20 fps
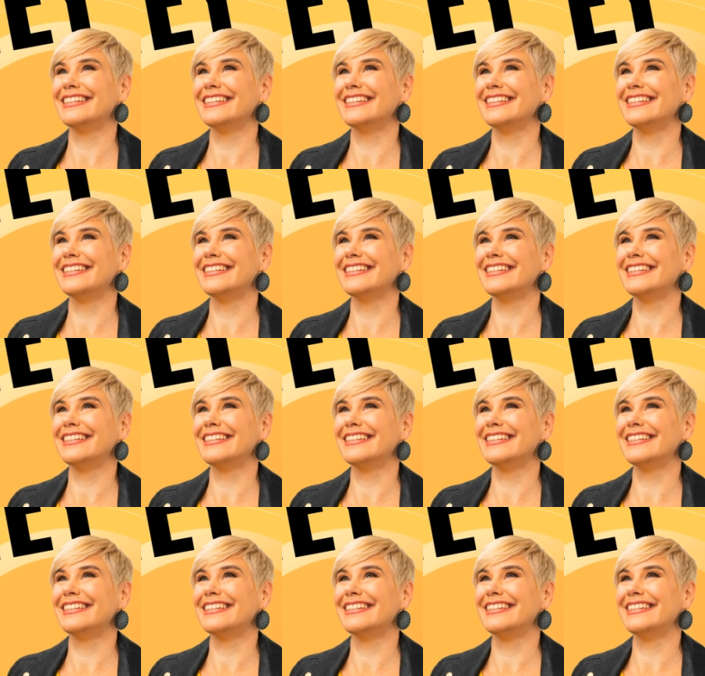
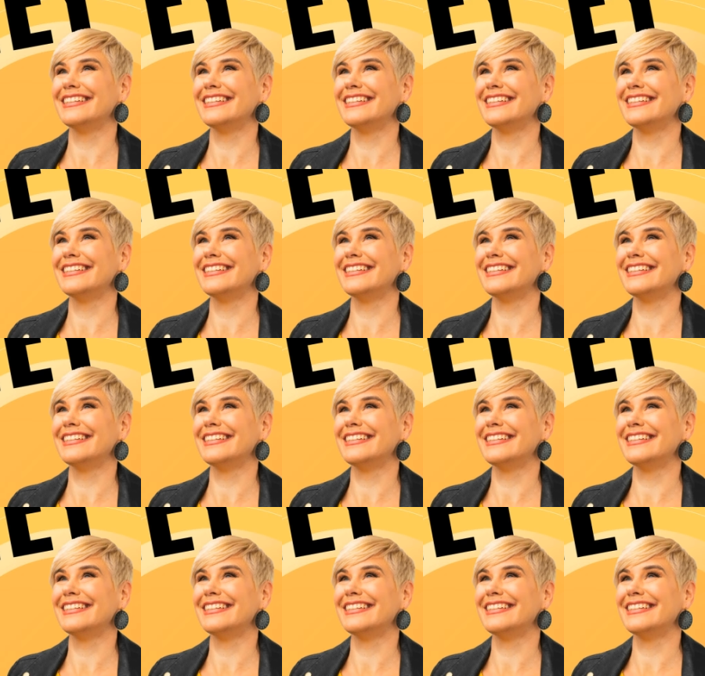
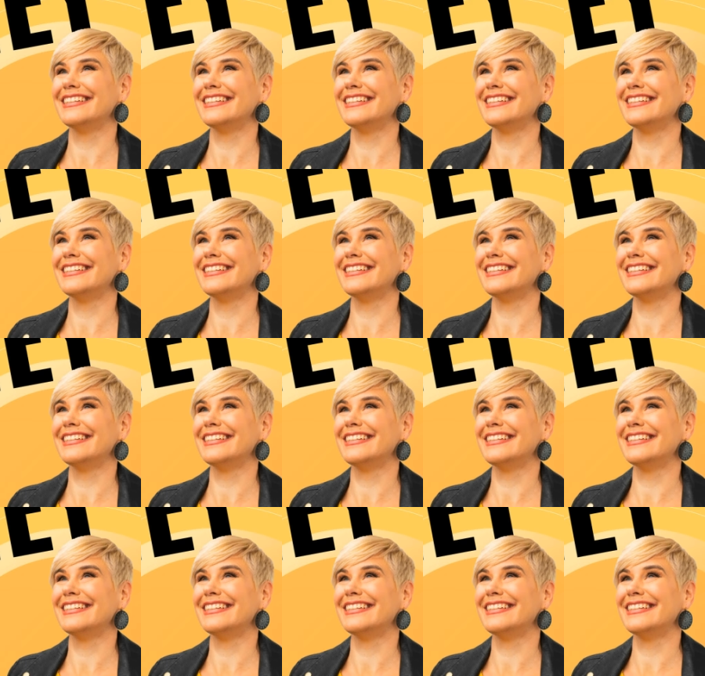
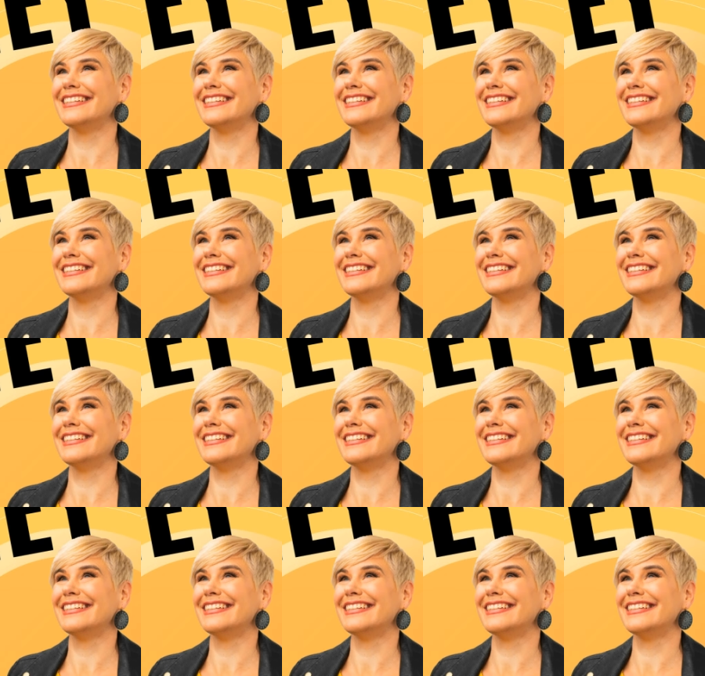
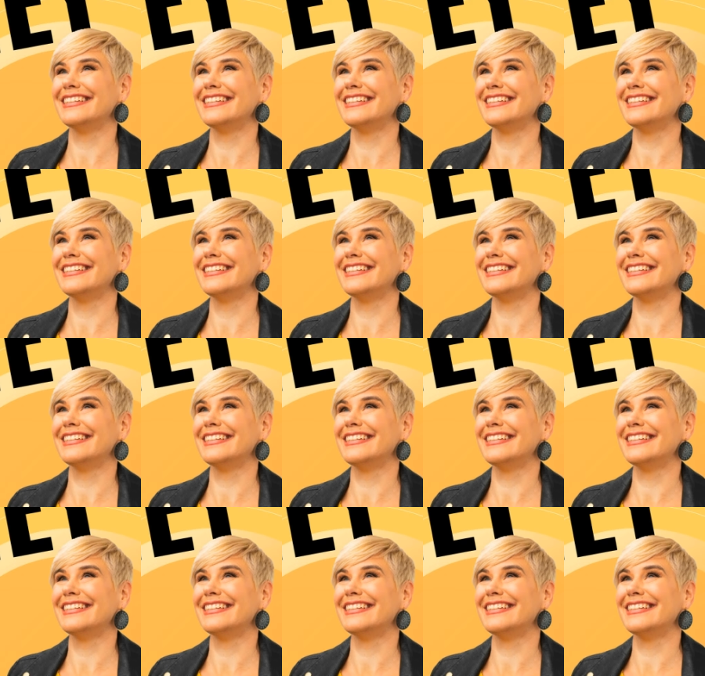
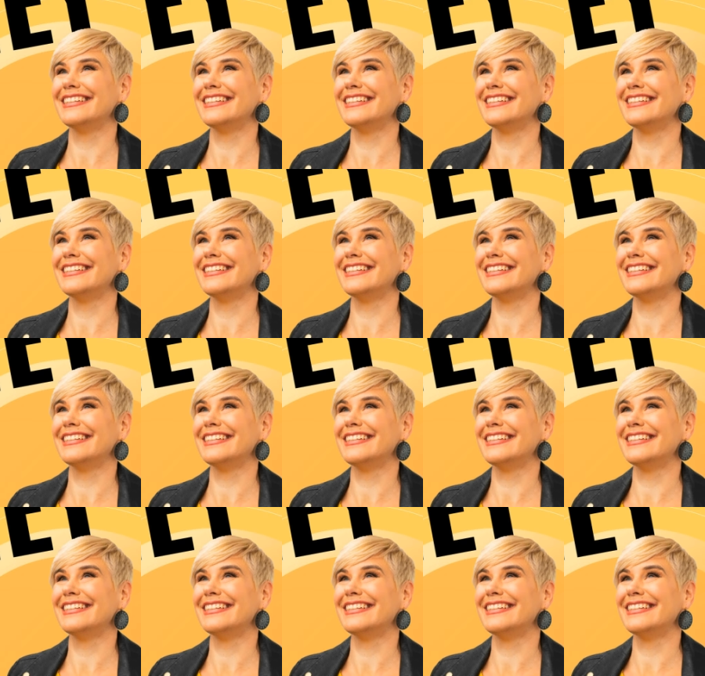
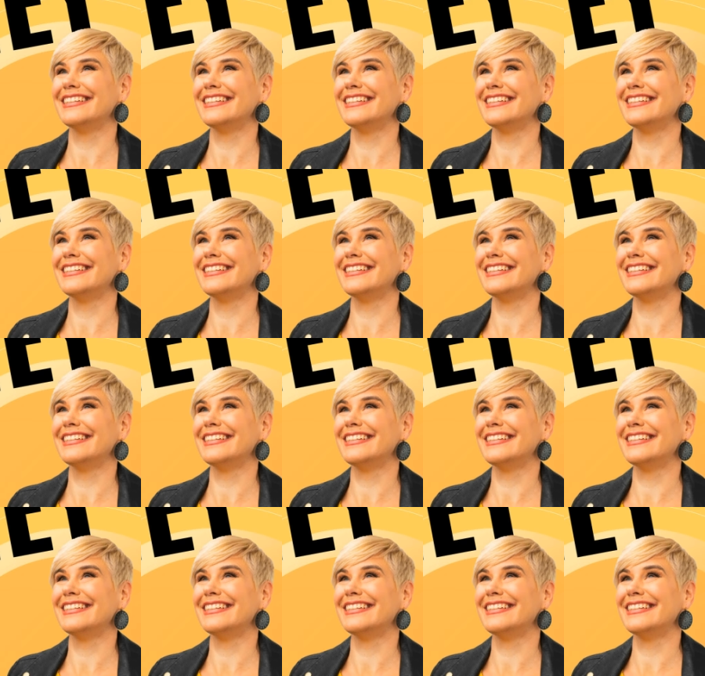
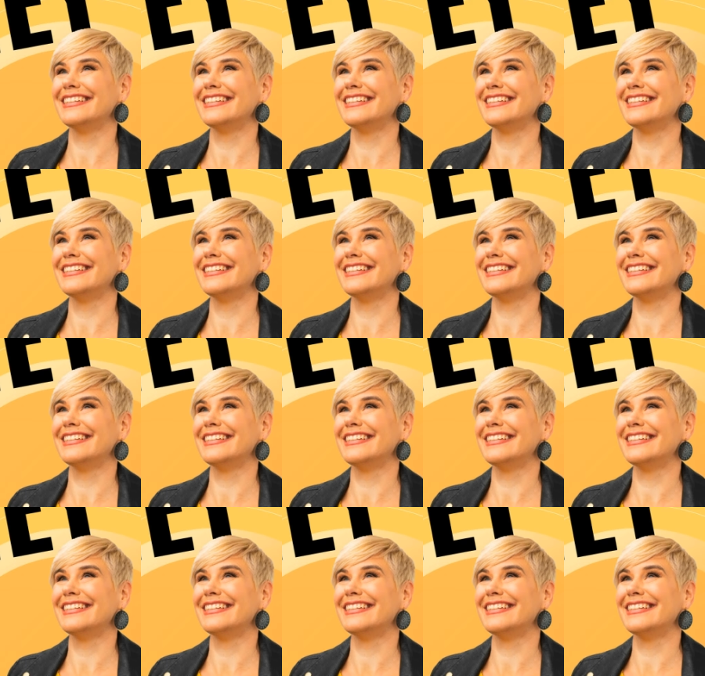The face doesn't move, so there is nothing to read.